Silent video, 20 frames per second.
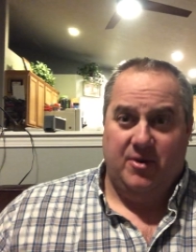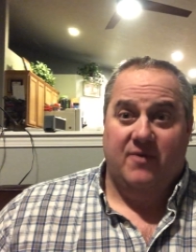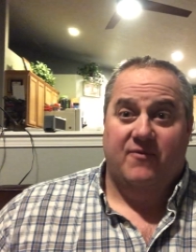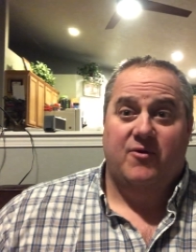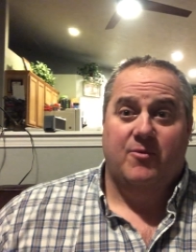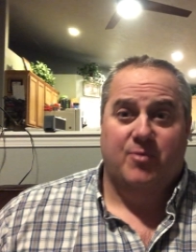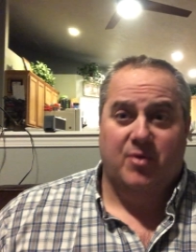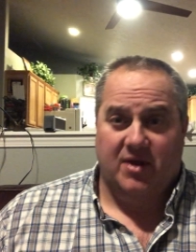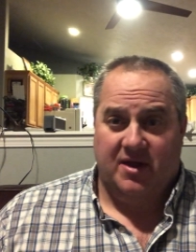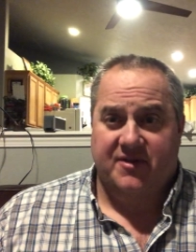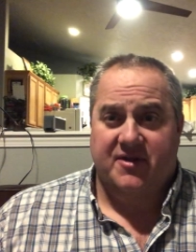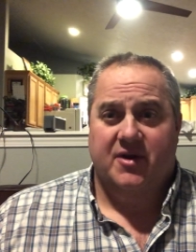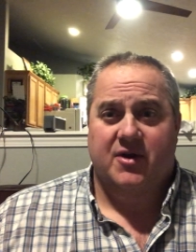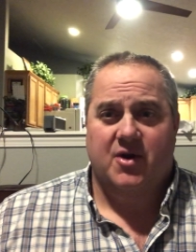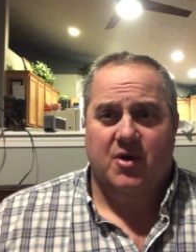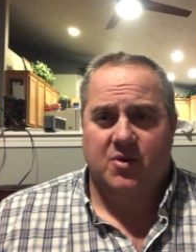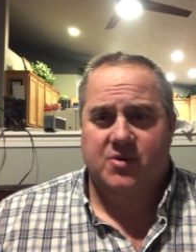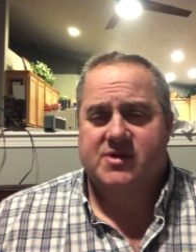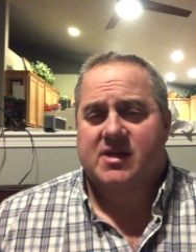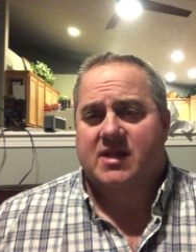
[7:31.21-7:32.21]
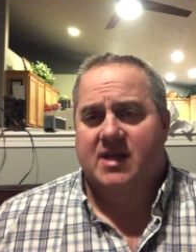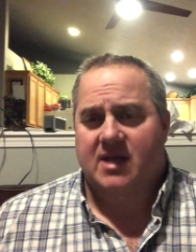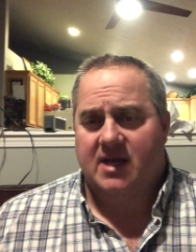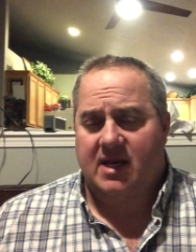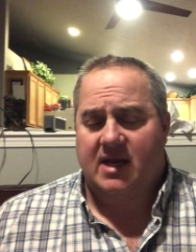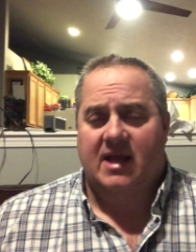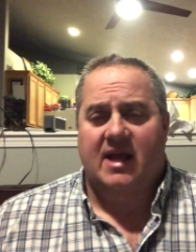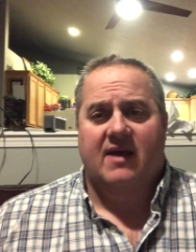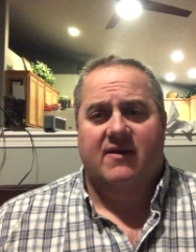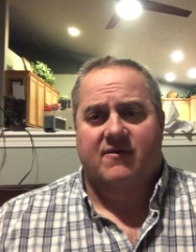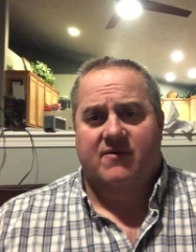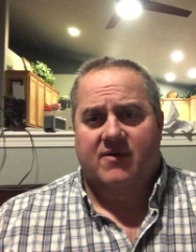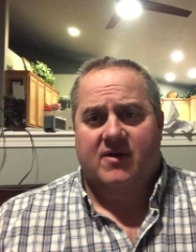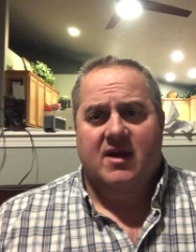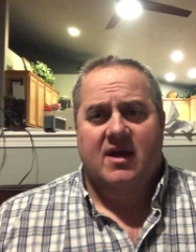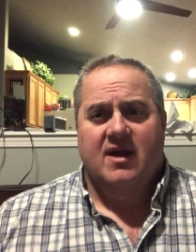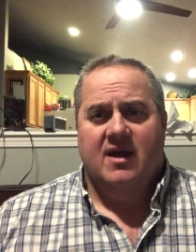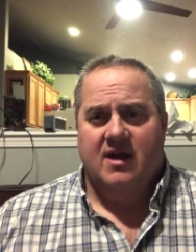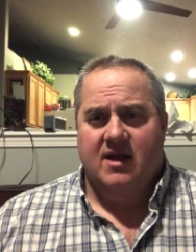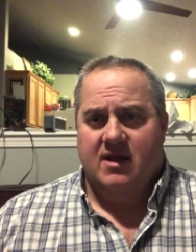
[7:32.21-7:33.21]
If you pull out the notes, and then he gave,
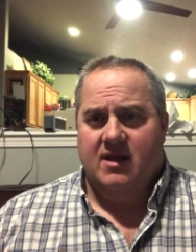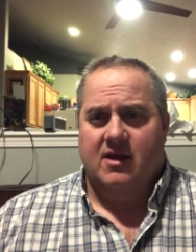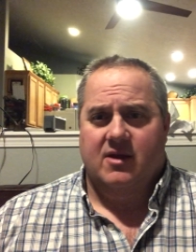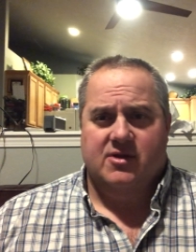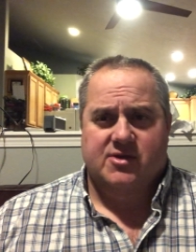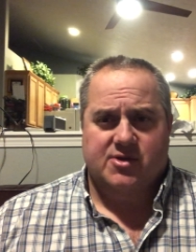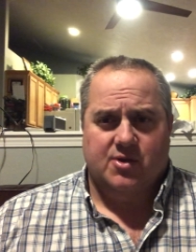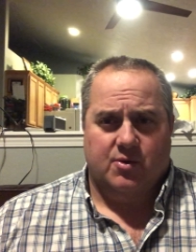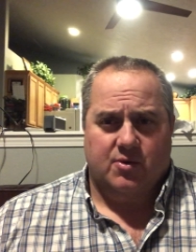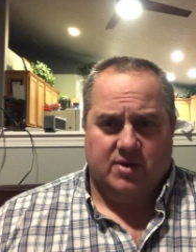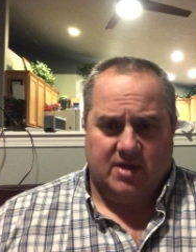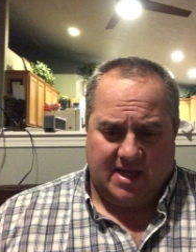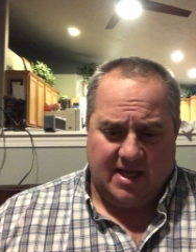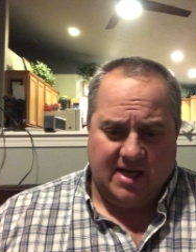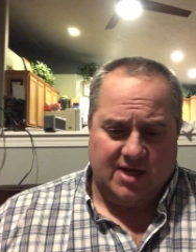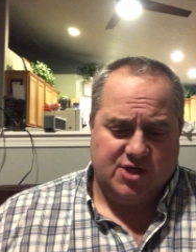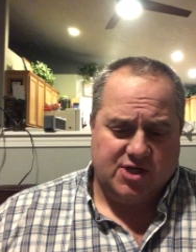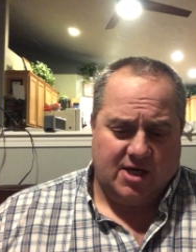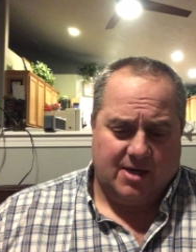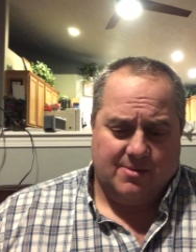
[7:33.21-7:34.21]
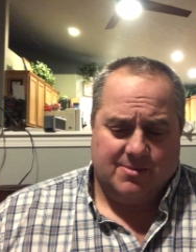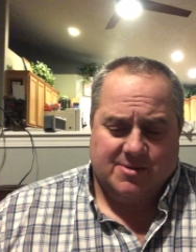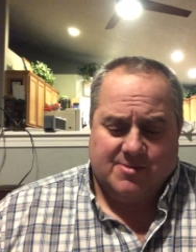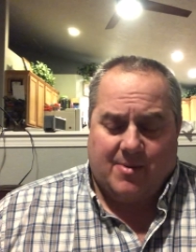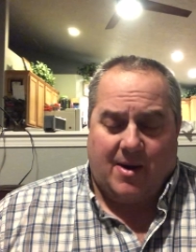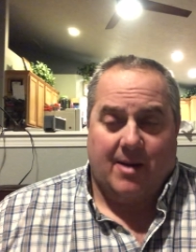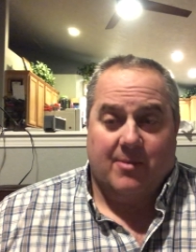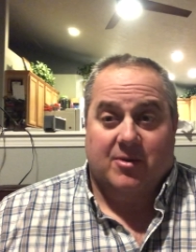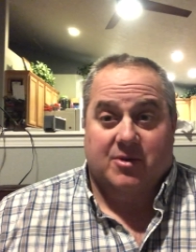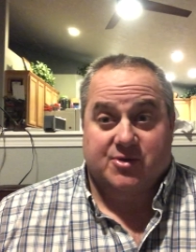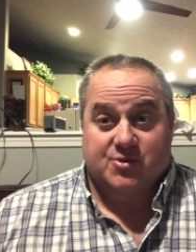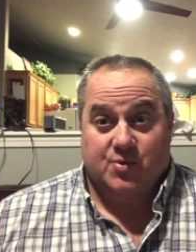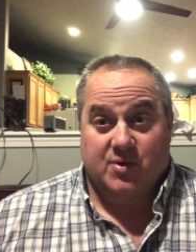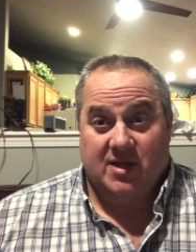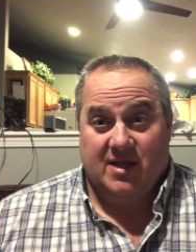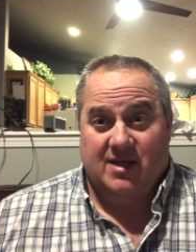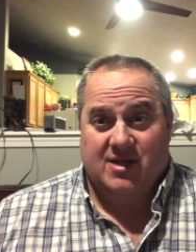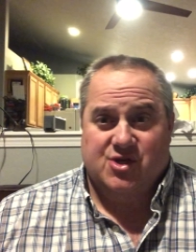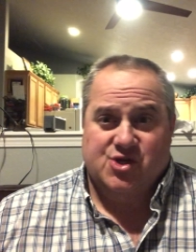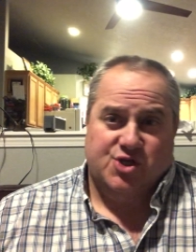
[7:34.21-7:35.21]
then so the King James Bible is
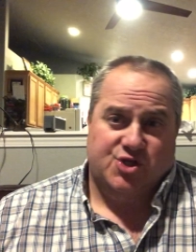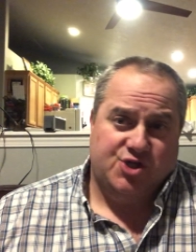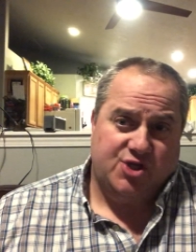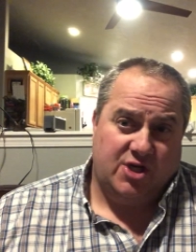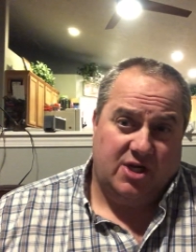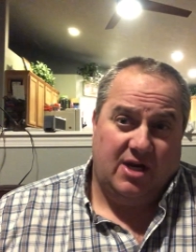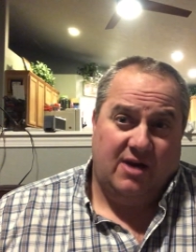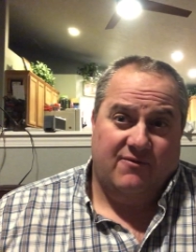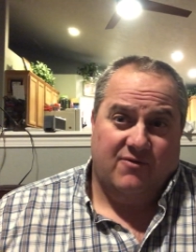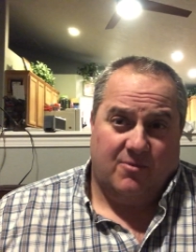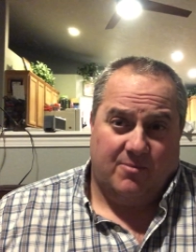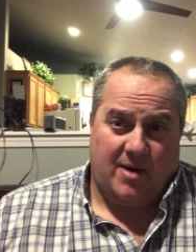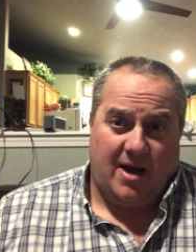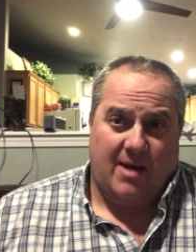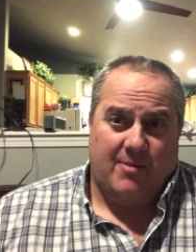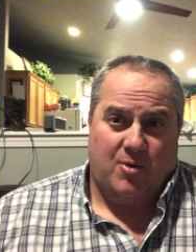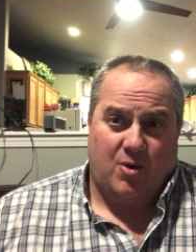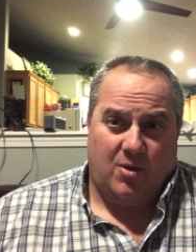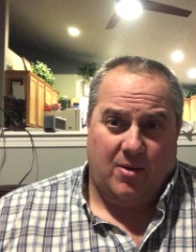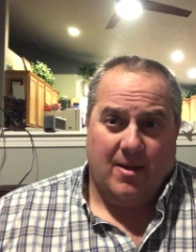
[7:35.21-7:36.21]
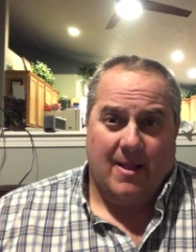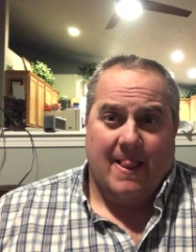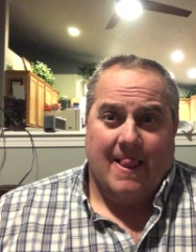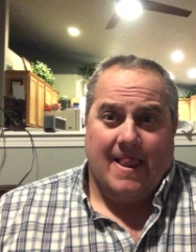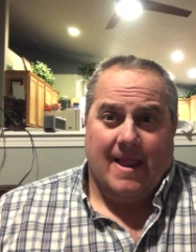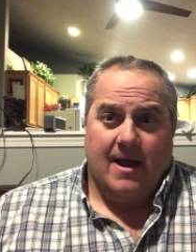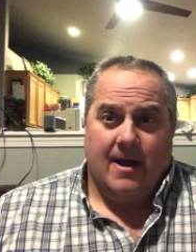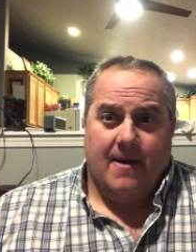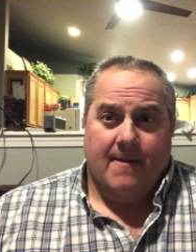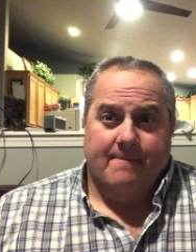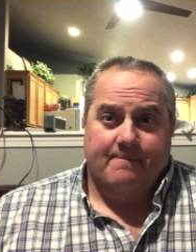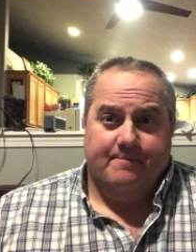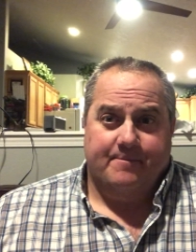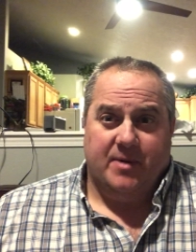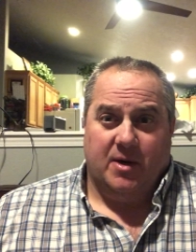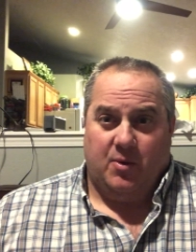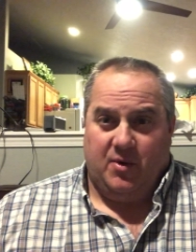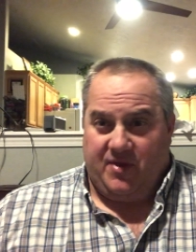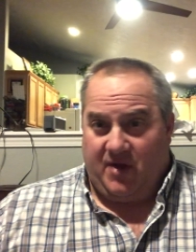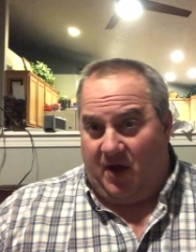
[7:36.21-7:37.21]
really the Geneva Bible,
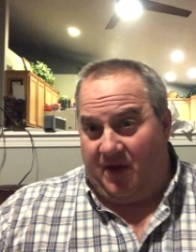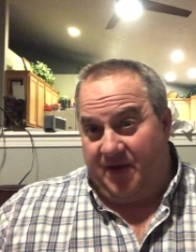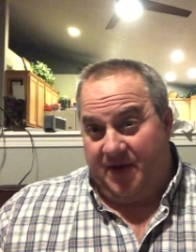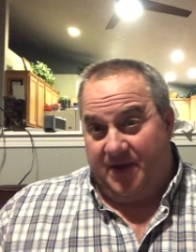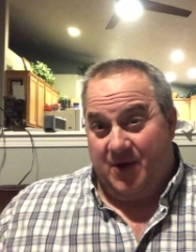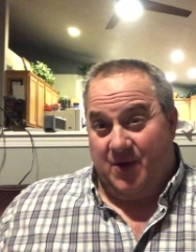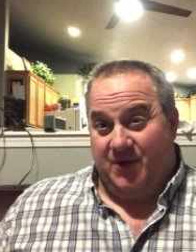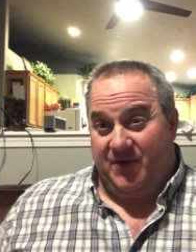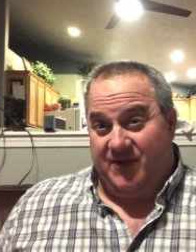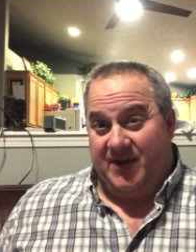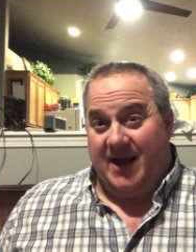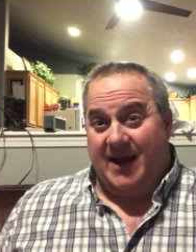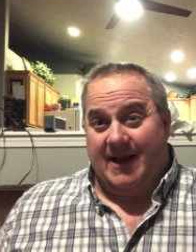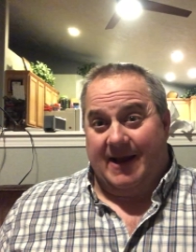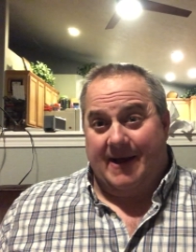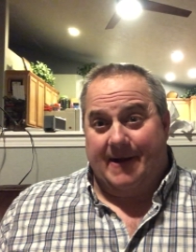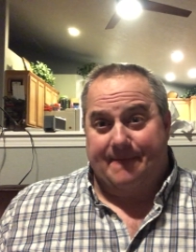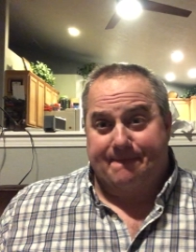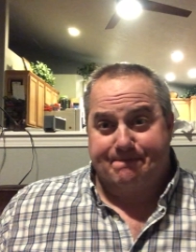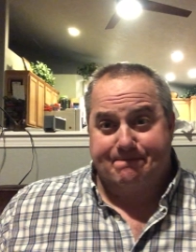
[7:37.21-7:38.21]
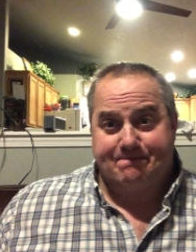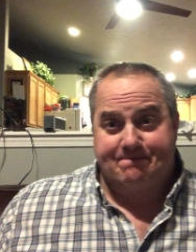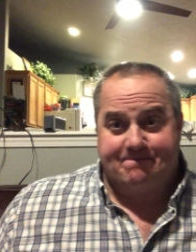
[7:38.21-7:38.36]
but with all the notes taken out.